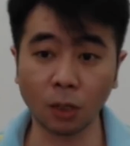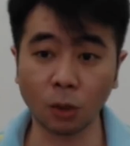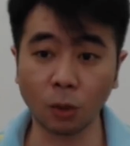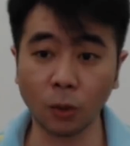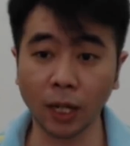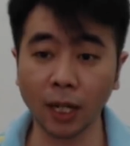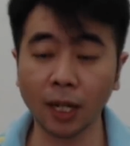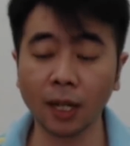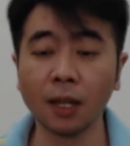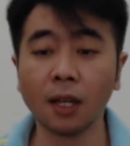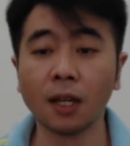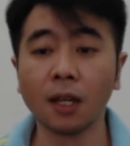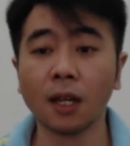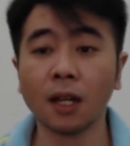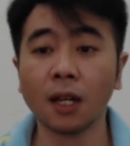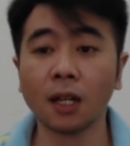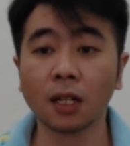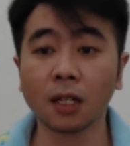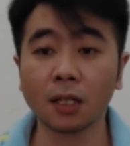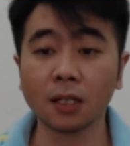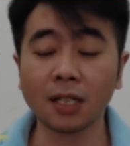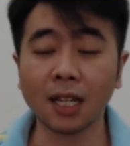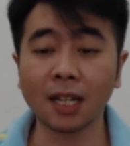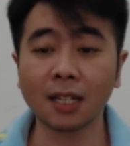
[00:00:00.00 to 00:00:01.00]
quick,
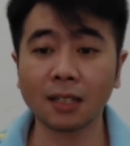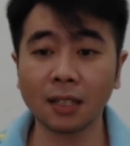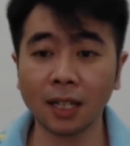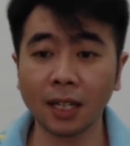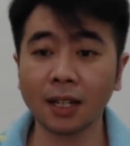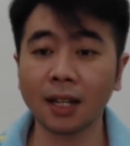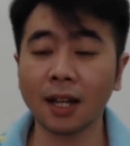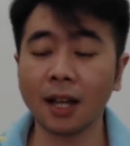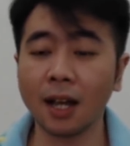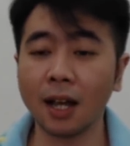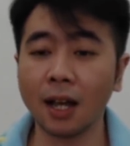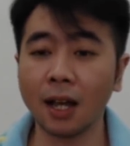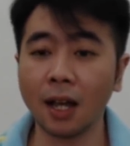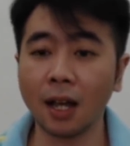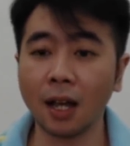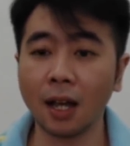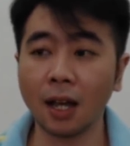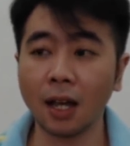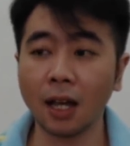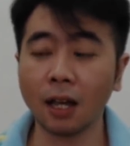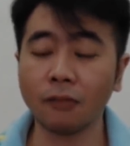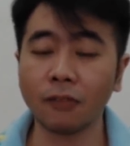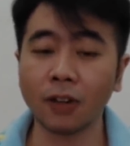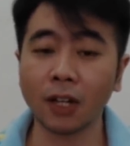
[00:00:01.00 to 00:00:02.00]
because I think
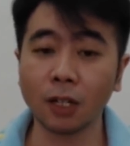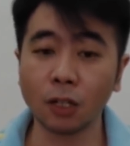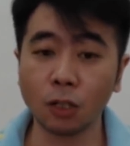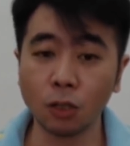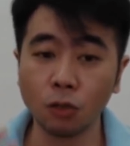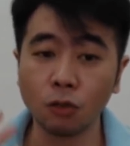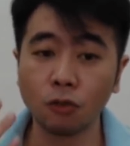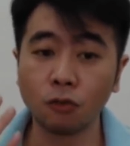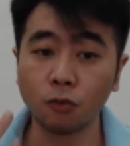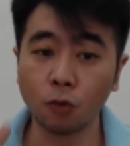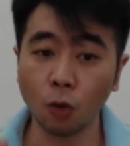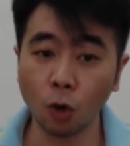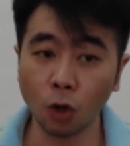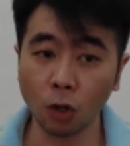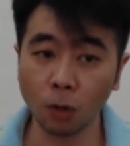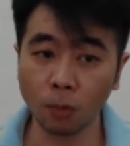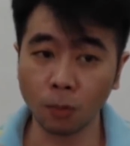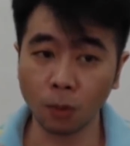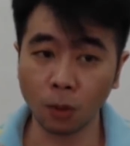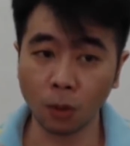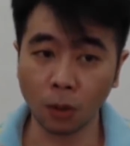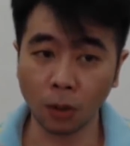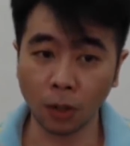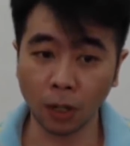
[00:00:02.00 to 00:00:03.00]
uh, if I do four
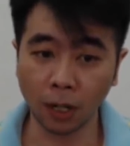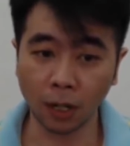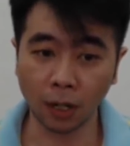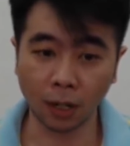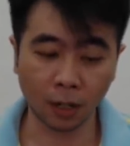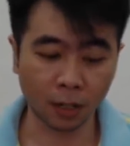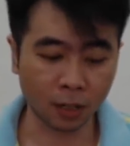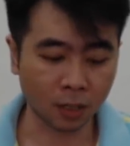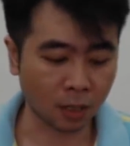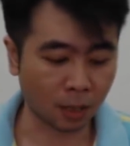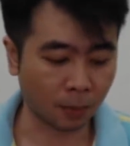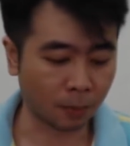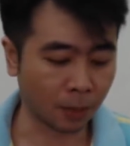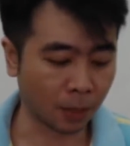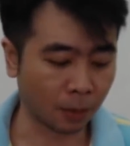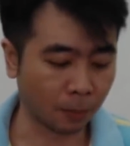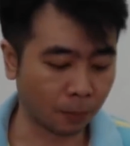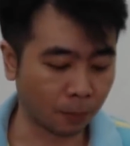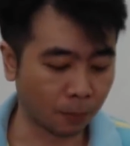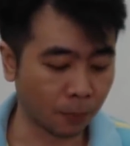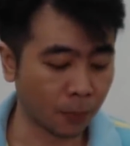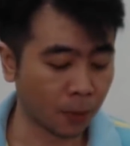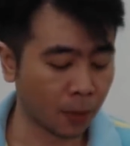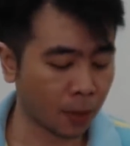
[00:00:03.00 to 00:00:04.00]
more uh, summon
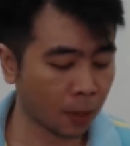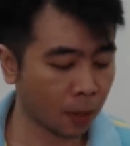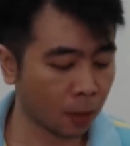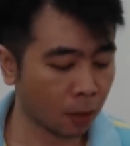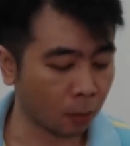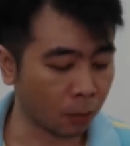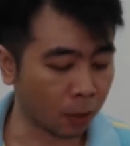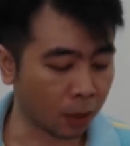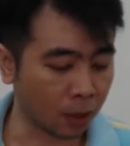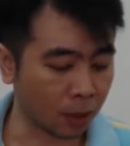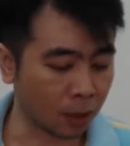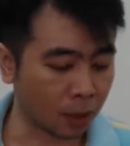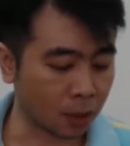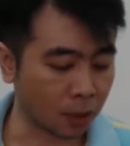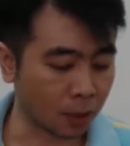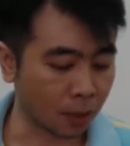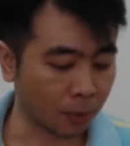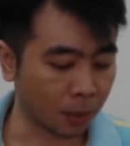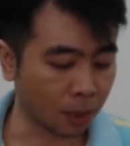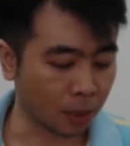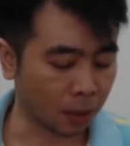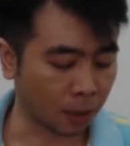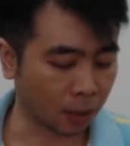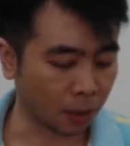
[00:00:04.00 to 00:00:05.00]
with the
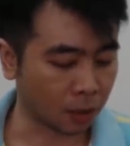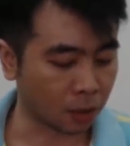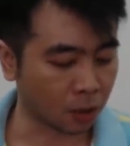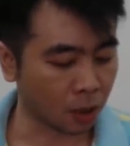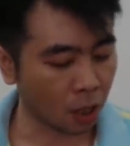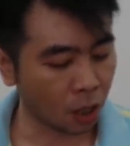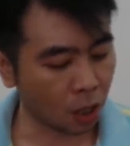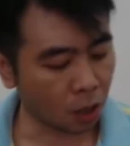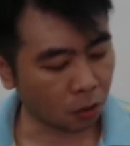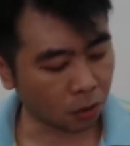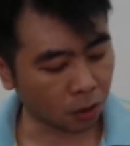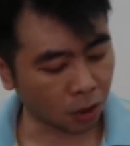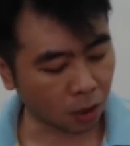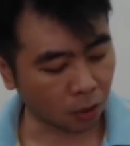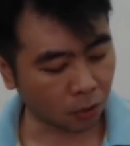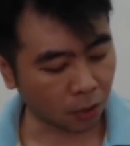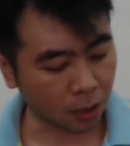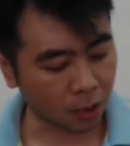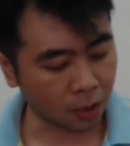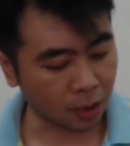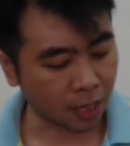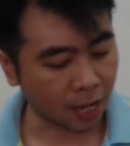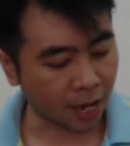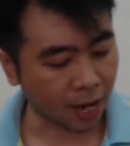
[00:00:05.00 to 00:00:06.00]
summon tickets. Oh no,
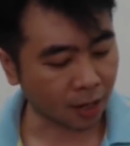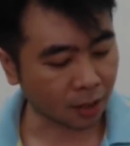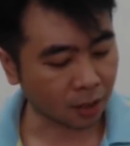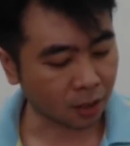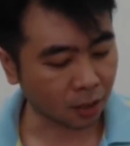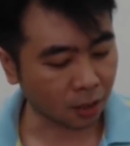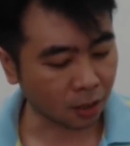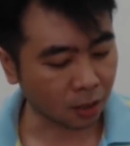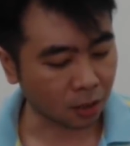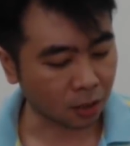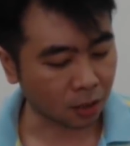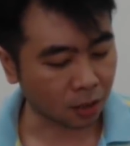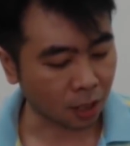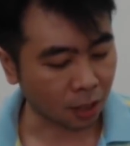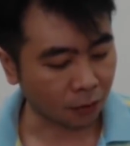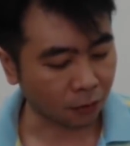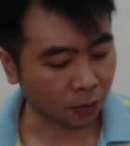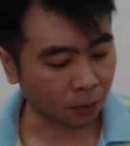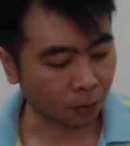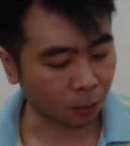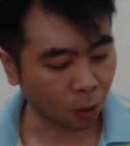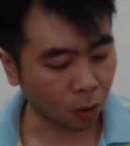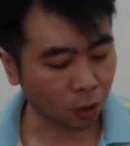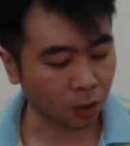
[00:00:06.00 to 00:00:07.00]
it's actually
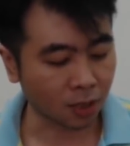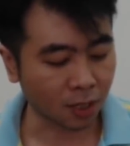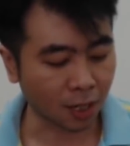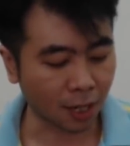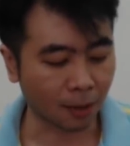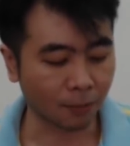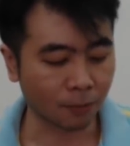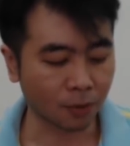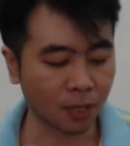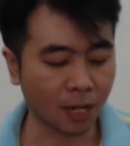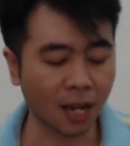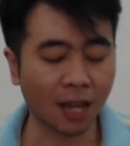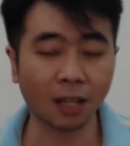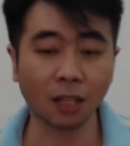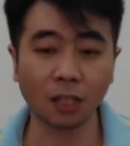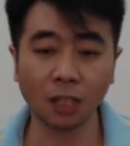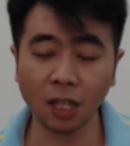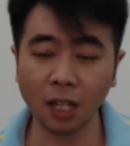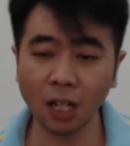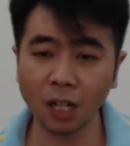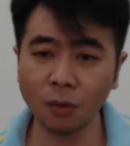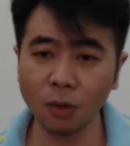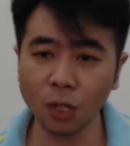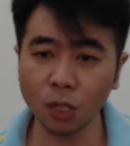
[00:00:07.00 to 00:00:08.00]
seven more times. I
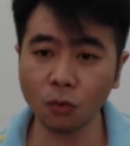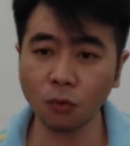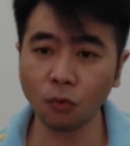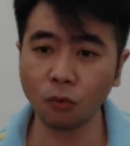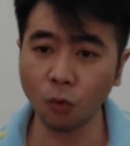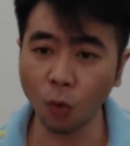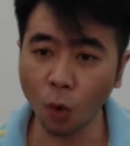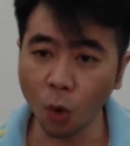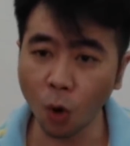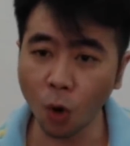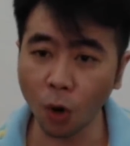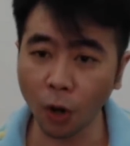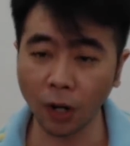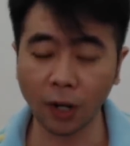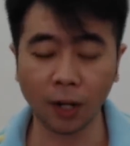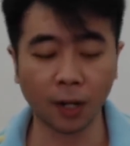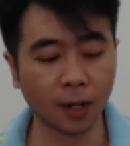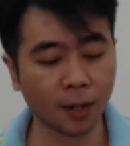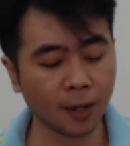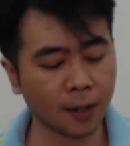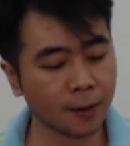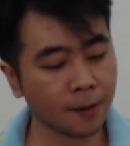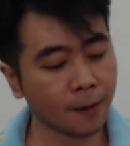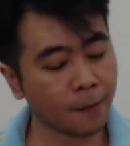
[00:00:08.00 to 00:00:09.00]
thought it was four.
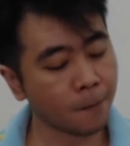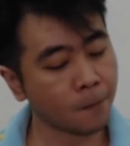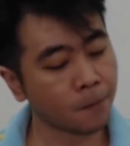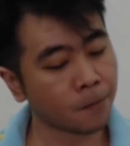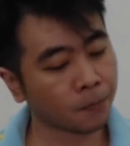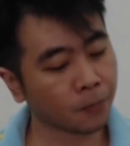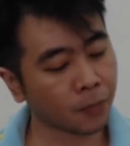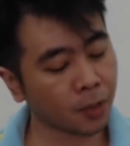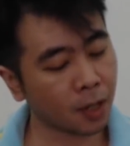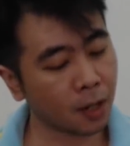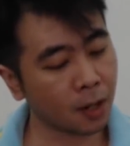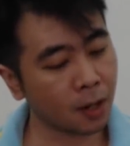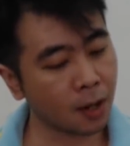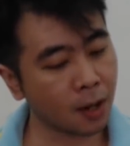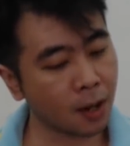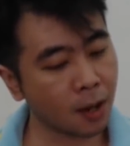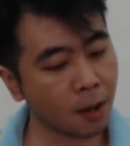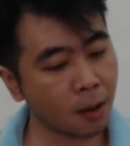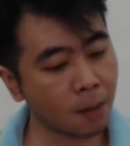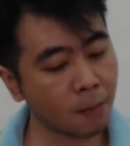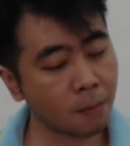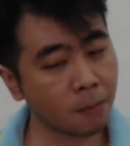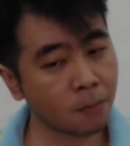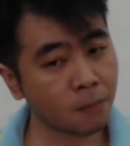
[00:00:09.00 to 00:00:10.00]

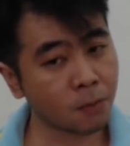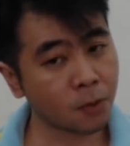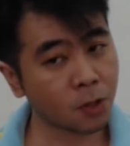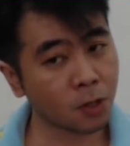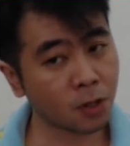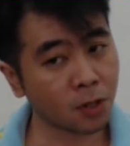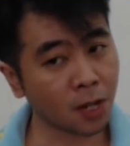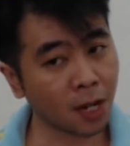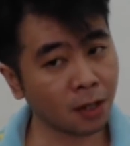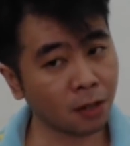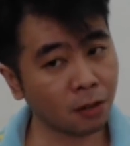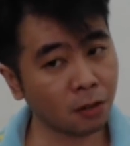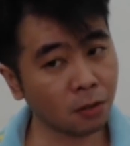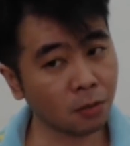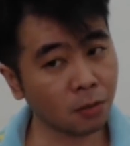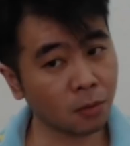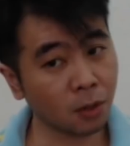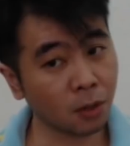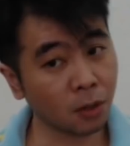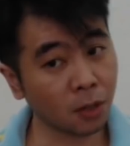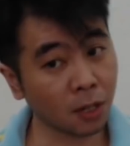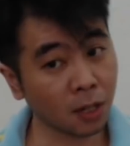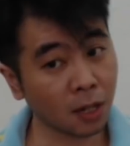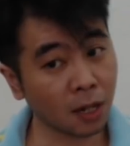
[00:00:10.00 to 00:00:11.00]
Um, should I do
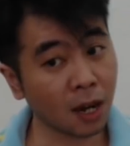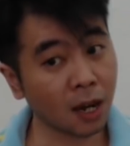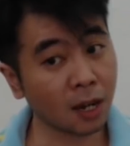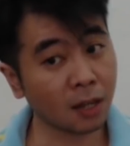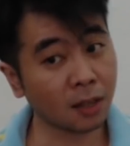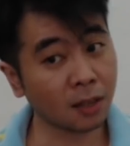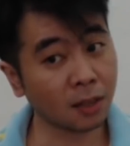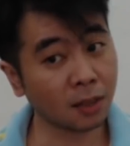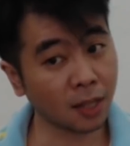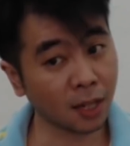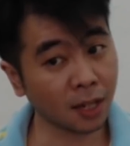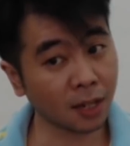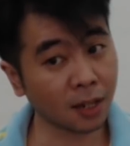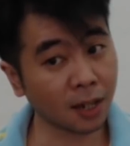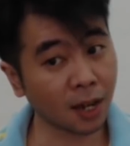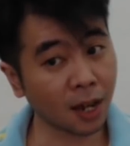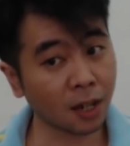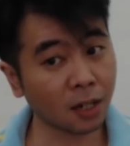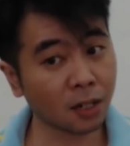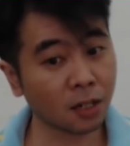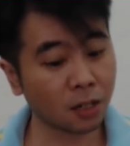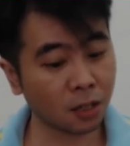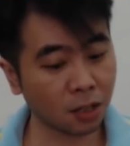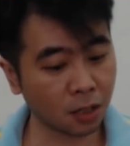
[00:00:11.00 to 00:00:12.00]
more? I think
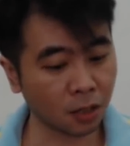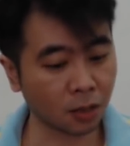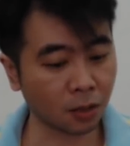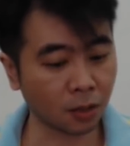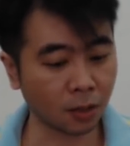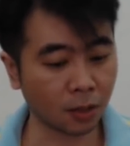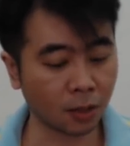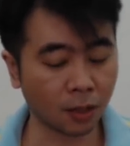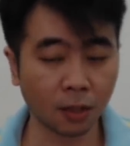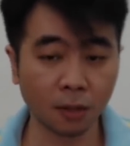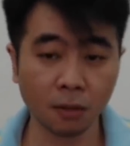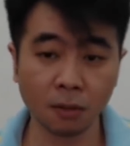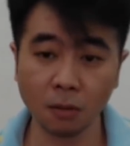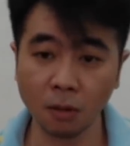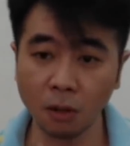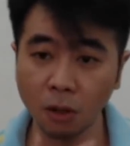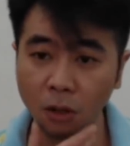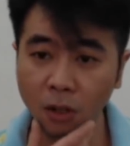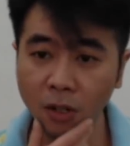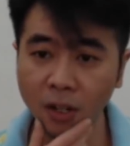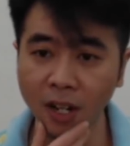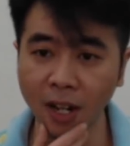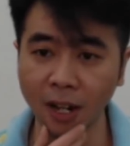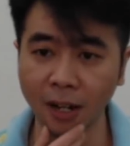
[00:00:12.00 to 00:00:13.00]
I should.
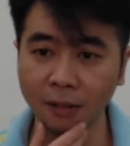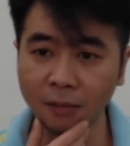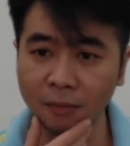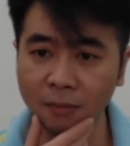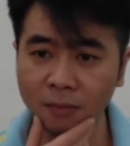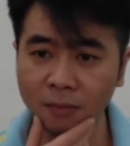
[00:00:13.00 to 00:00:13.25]
Or not.